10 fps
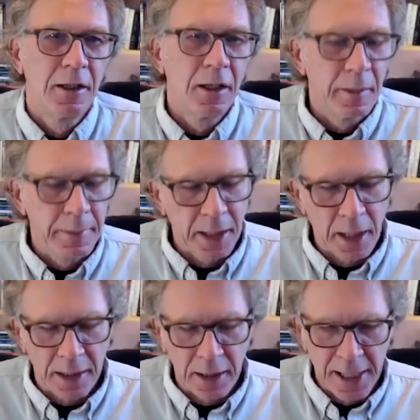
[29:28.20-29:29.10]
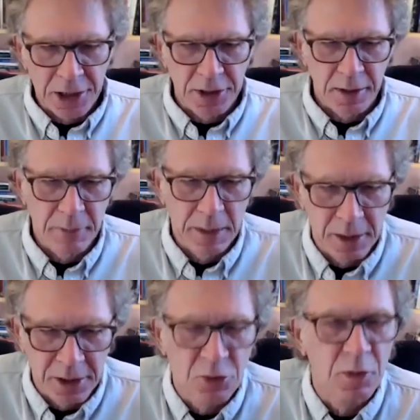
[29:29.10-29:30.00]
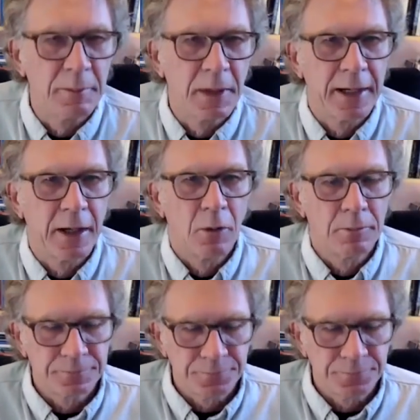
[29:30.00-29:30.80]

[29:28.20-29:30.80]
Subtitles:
I mean, I can ask it maybe this way might help.